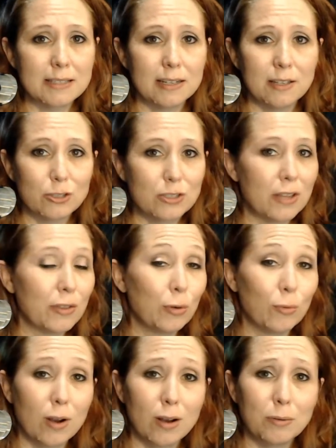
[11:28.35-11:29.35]
There's nothing
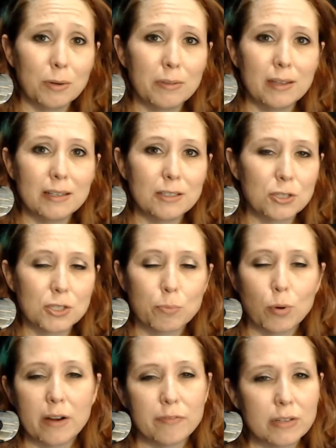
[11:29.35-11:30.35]
wrong with it. It's just
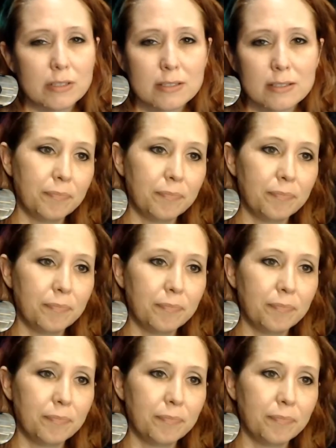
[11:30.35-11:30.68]
preference.